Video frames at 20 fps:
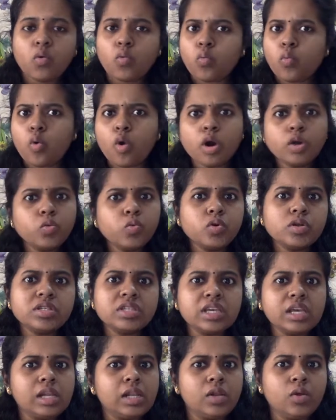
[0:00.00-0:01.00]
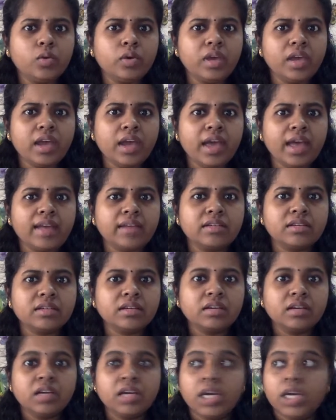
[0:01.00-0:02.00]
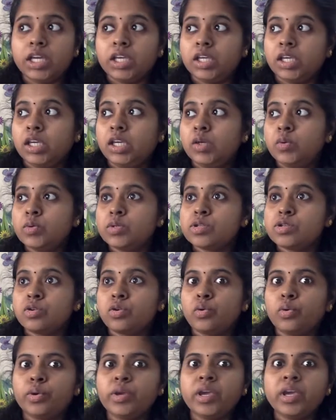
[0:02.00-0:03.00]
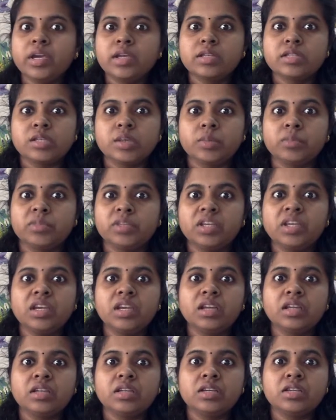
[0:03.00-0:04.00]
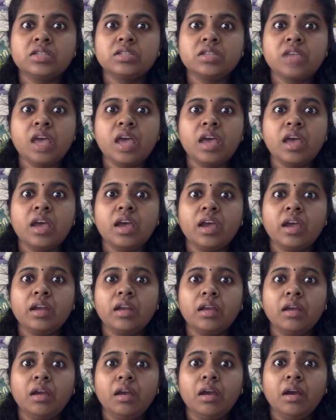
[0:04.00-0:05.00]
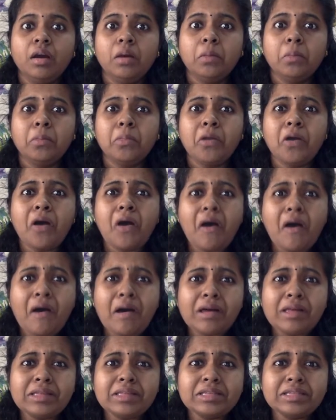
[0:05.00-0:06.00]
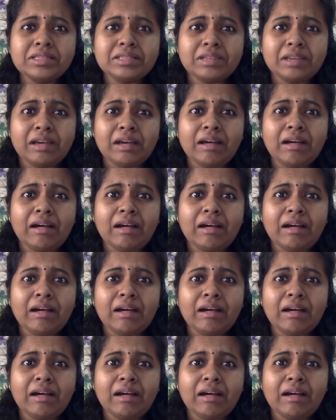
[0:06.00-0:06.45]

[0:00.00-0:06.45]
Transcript: What was he looking at? He was looking at something and he said, Monsters!